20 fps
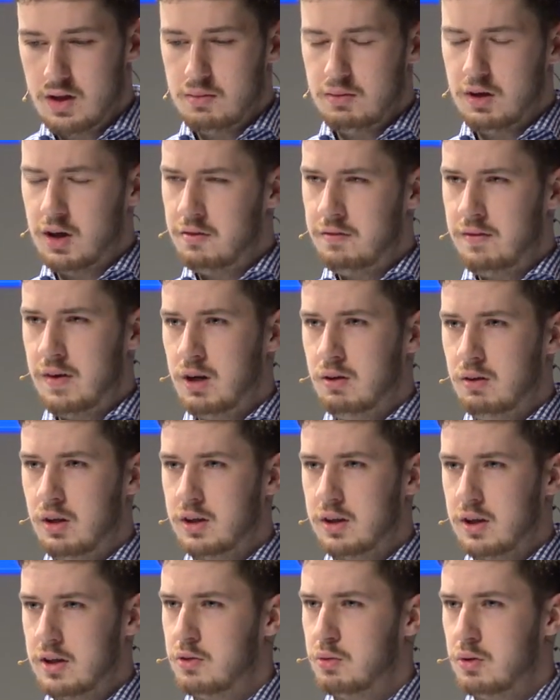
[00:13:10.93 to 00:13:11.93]
but I felt
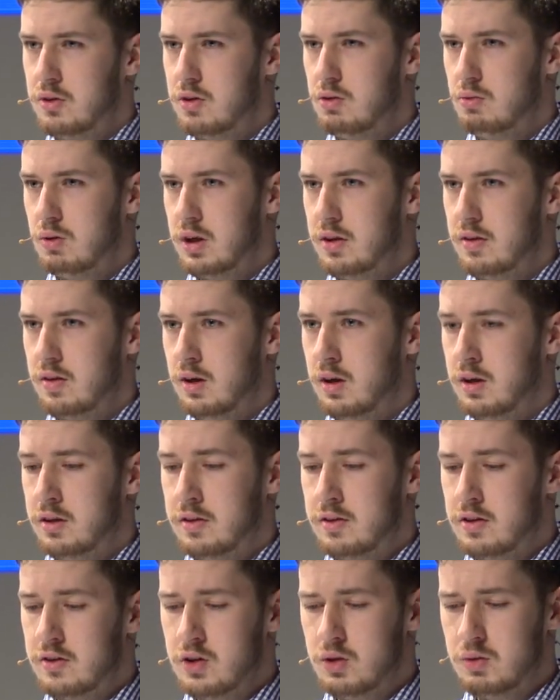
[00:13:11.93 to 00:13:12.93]
like this was the right slide
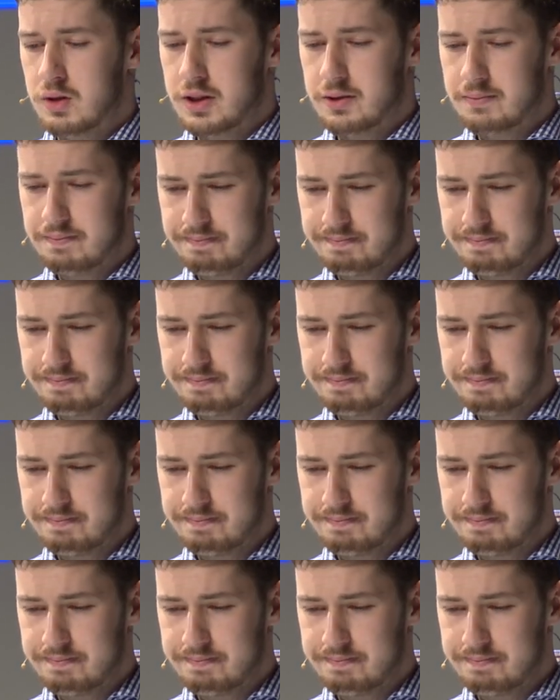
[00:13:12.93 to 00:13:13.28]
to do it.